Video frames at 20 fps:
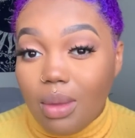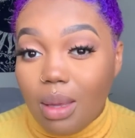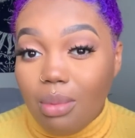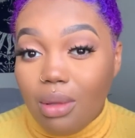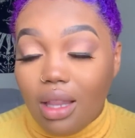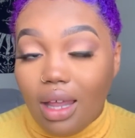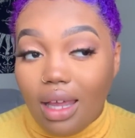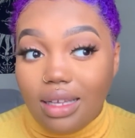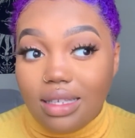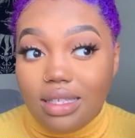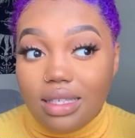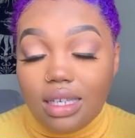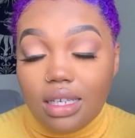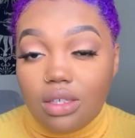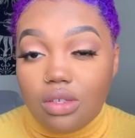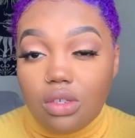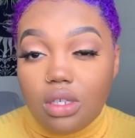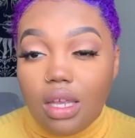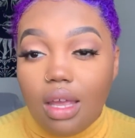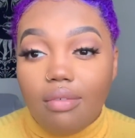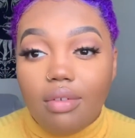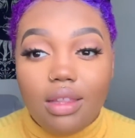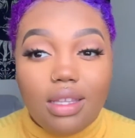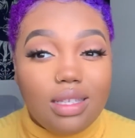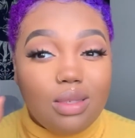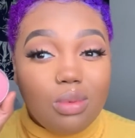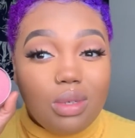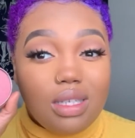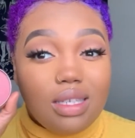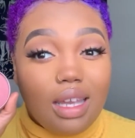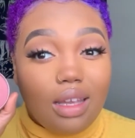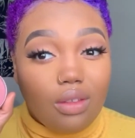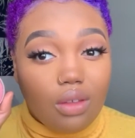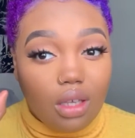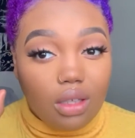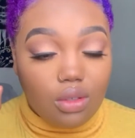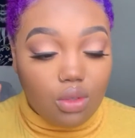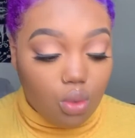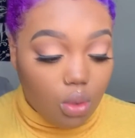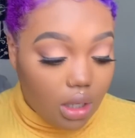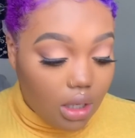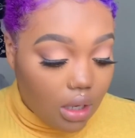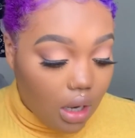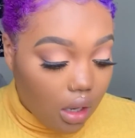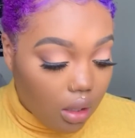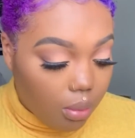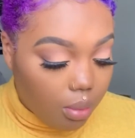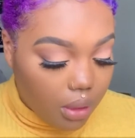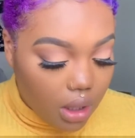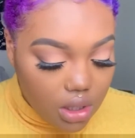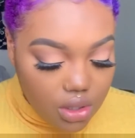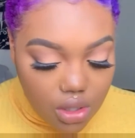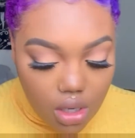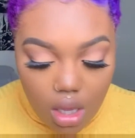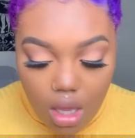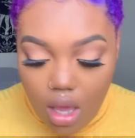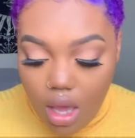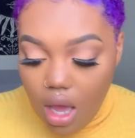maybe like $6 or $7. This one is like a $20 blush.